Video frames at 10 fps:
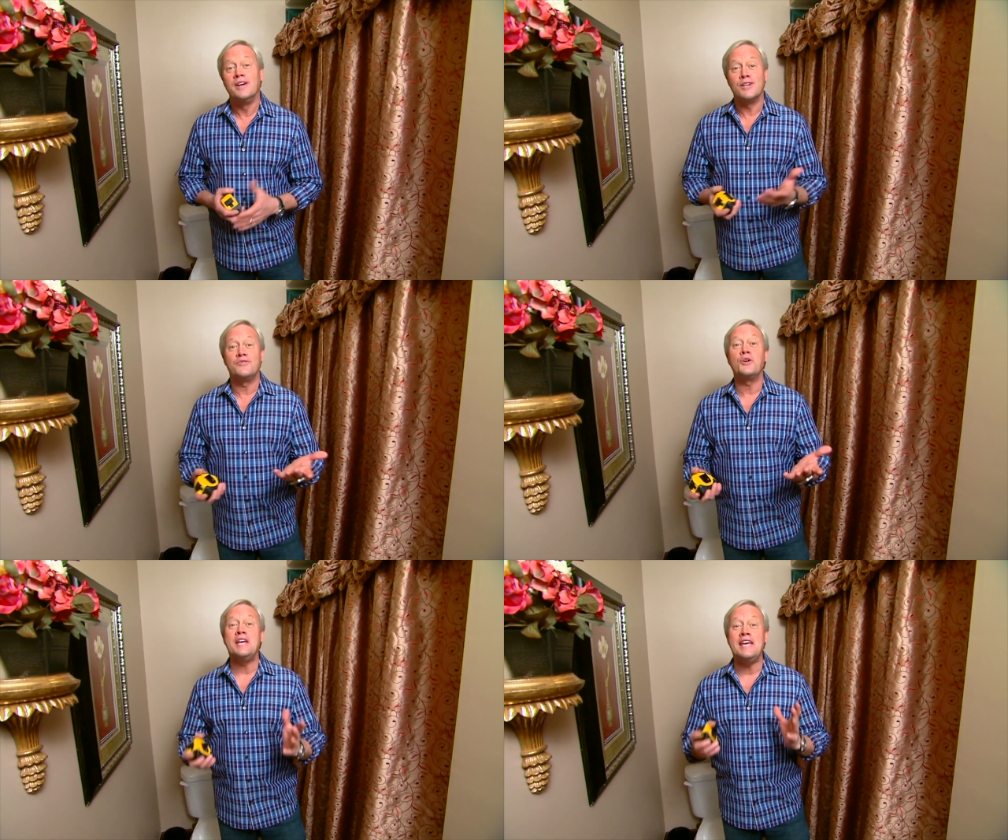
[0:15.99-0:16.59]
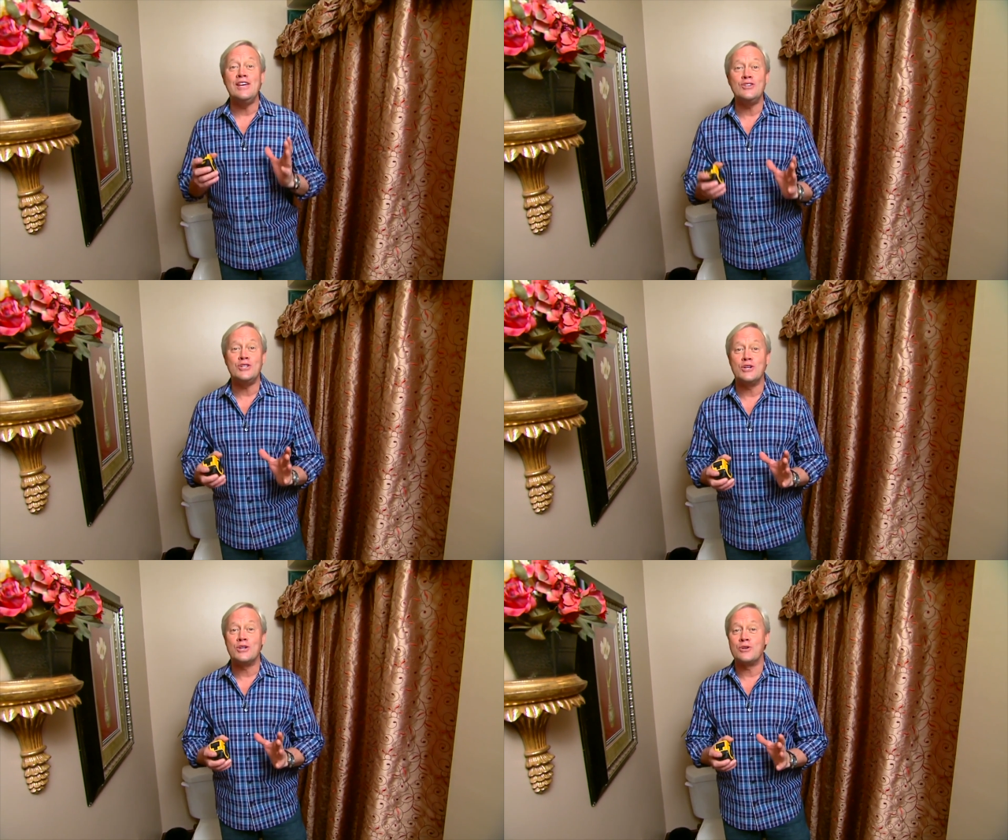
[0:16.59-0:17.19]
Now, it's very easy
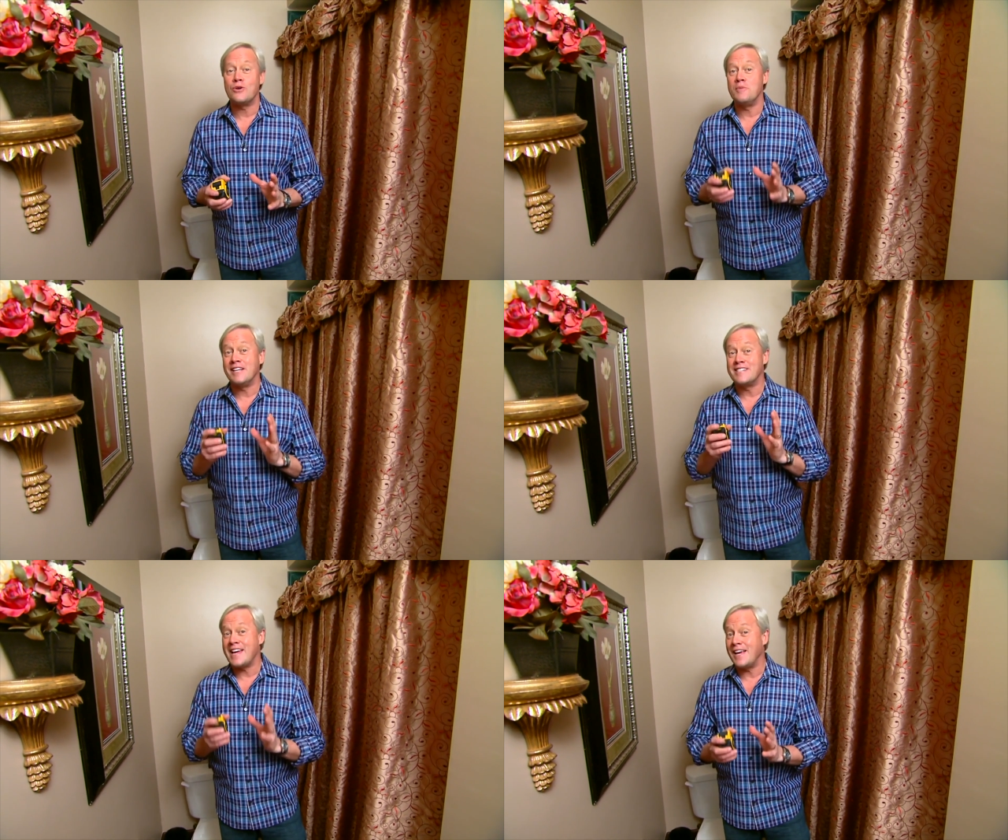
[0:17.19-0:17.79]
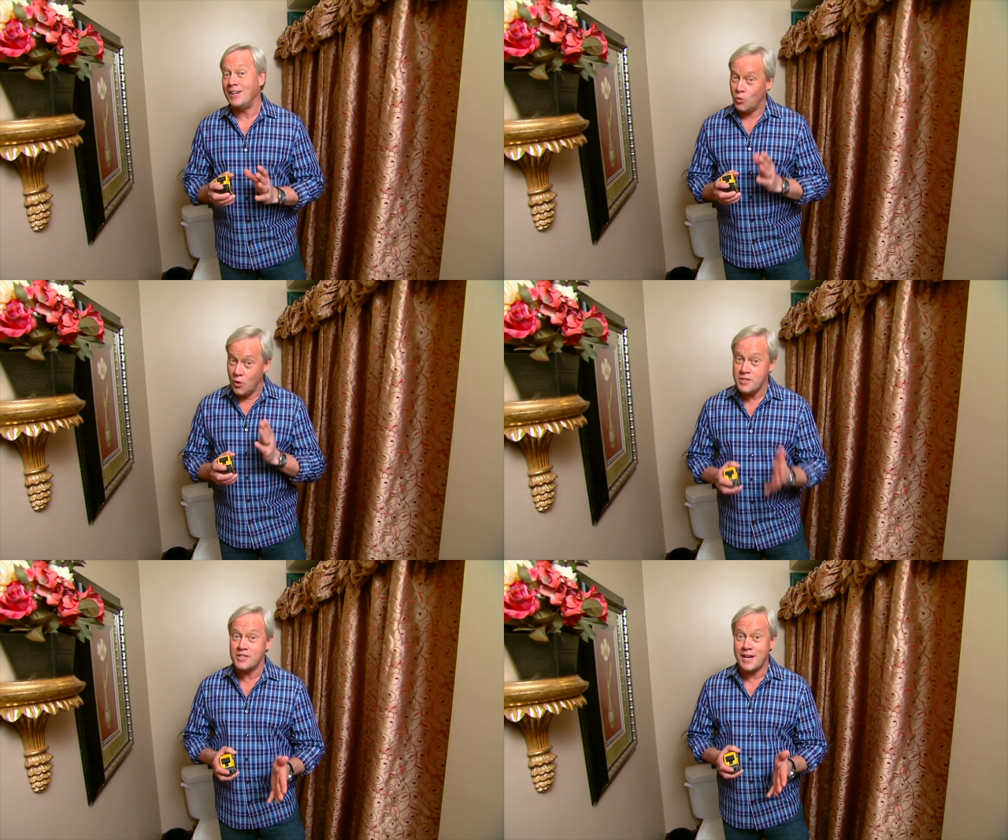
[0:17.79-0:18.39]
to determine exactly
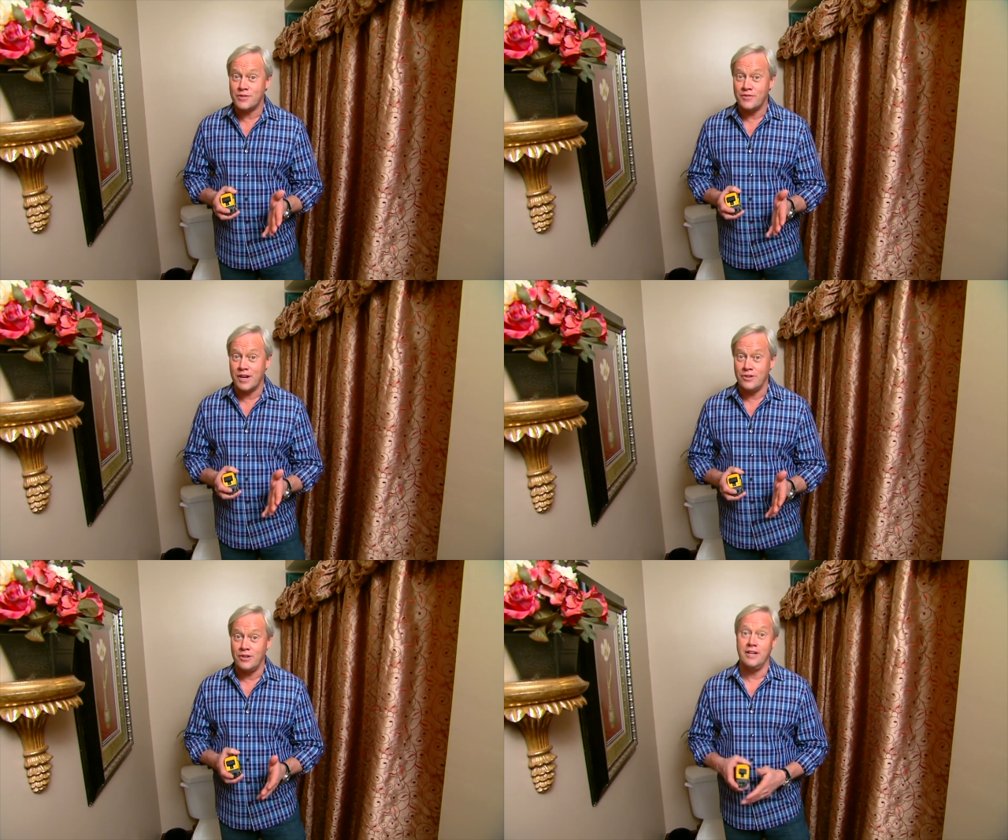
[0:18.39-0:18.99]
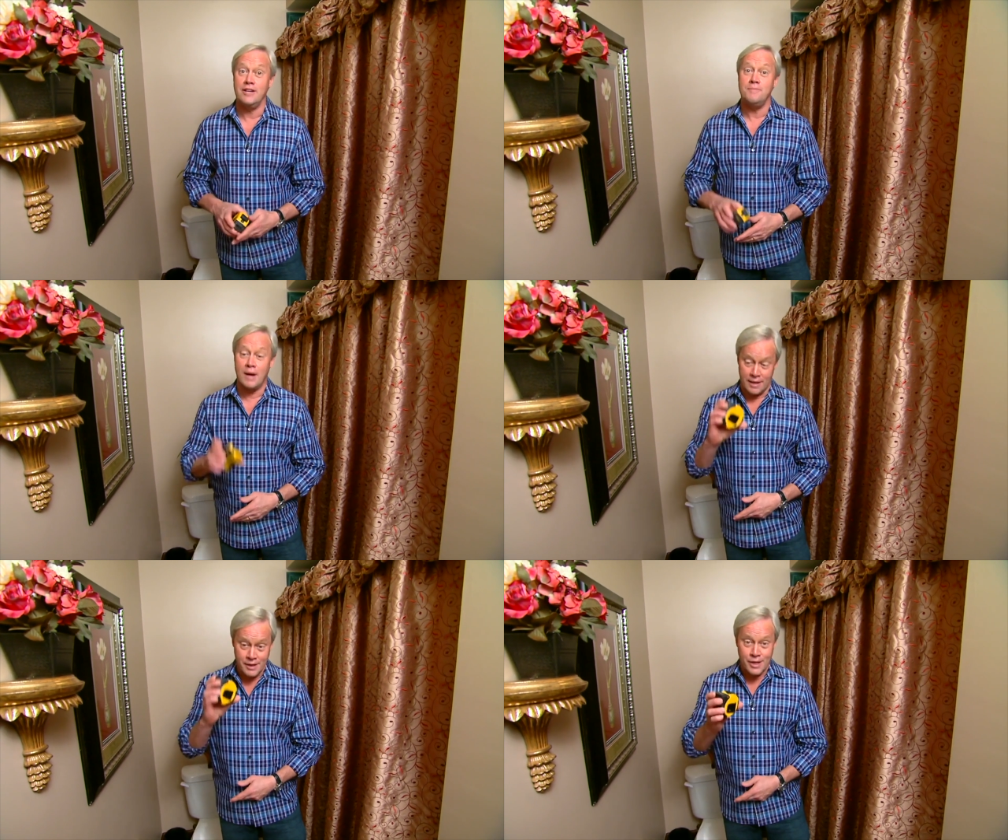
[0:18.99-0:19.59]
what size fan you need
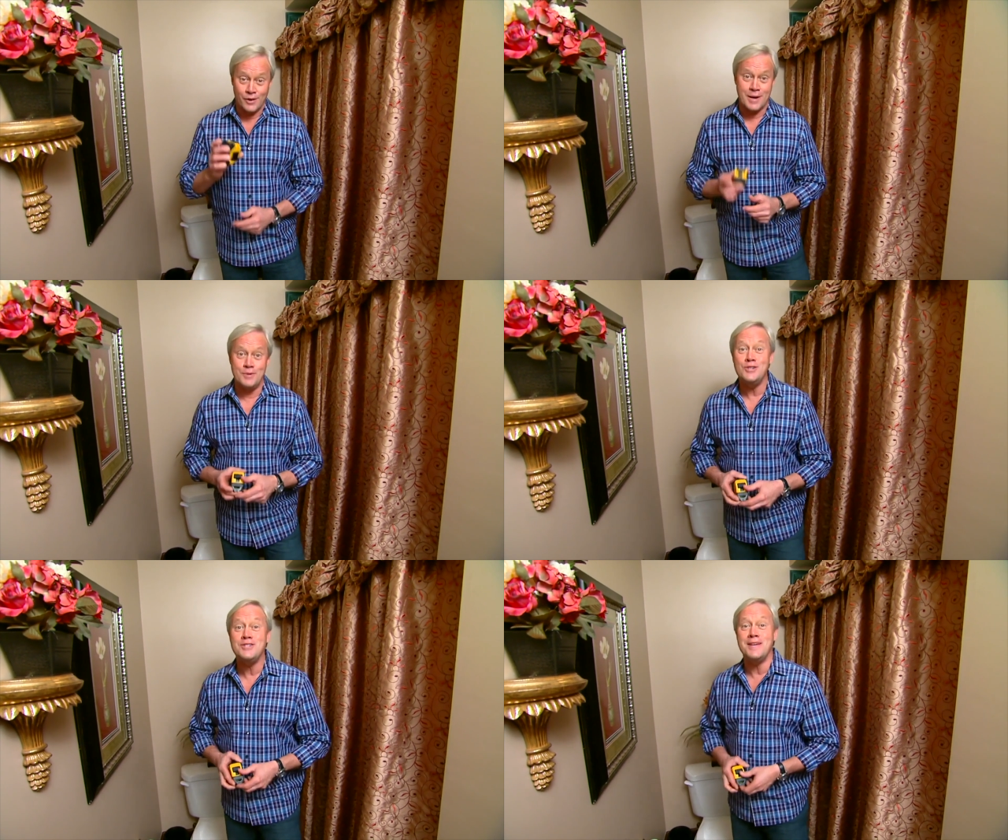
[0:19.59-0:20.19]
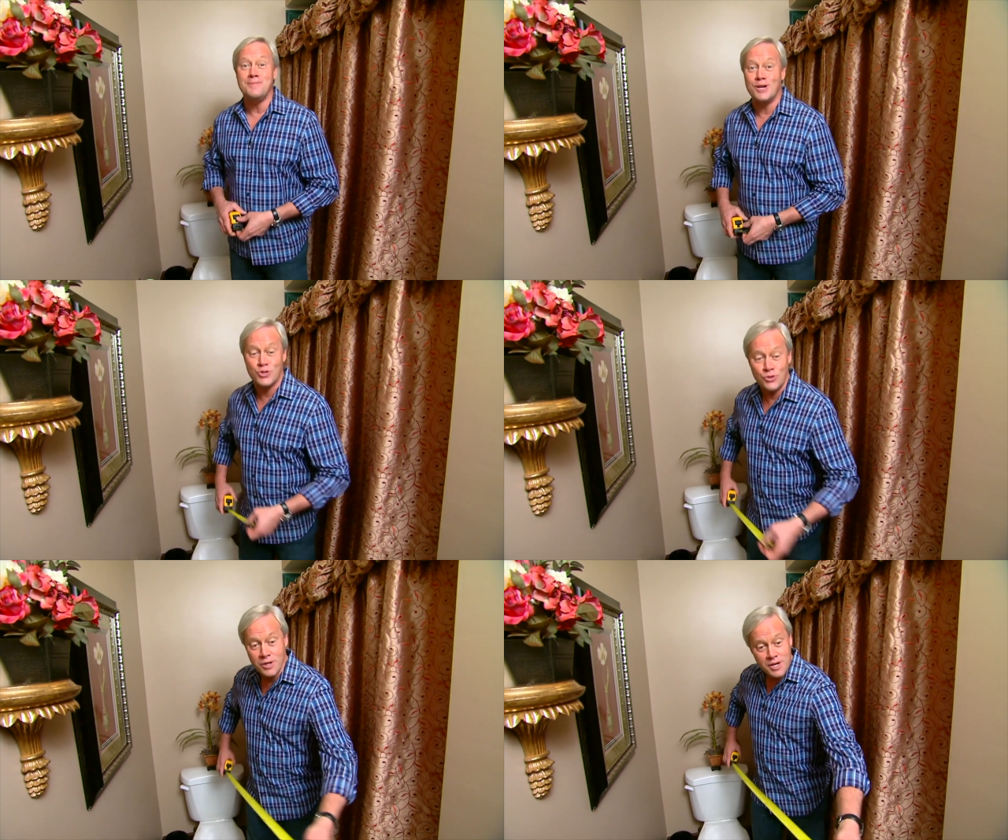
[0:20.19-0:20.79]
by grabbing your tape measure,